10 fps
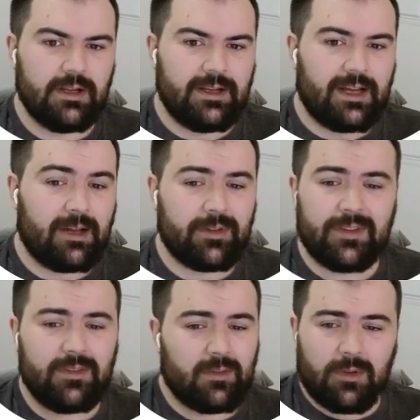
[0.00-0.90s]
But this
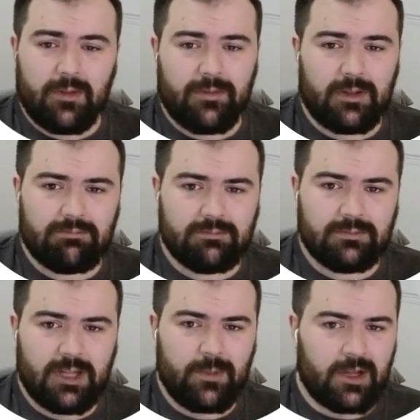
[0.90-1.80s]
is a really fun
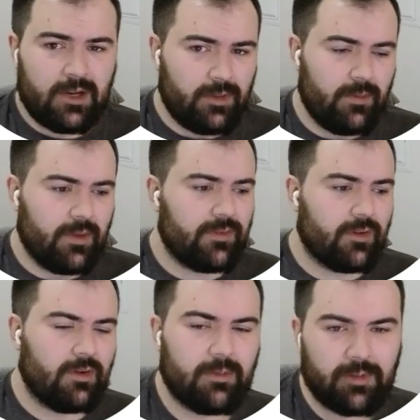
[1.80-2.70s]
API to play with, so
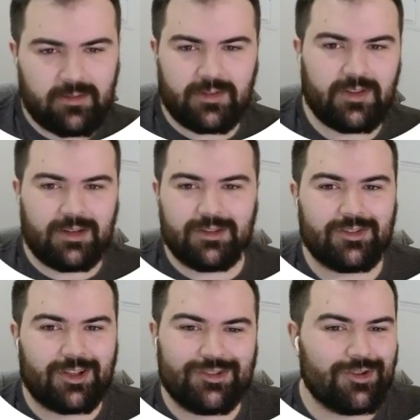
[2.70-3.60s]
I'm excited to just
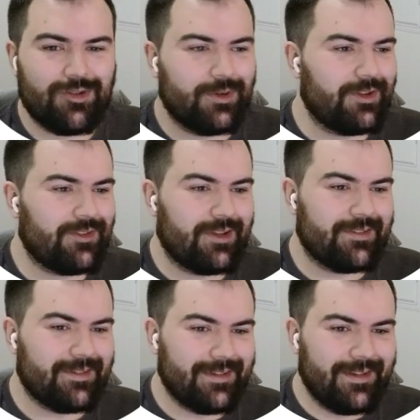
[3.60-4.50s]
show you what it's like
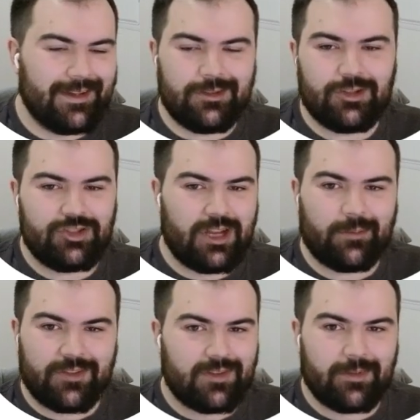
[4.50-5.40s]
to jam
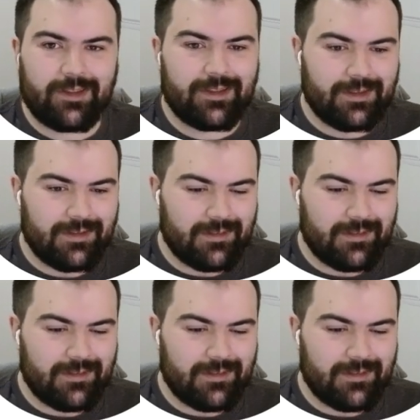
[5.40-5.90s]
on something like this.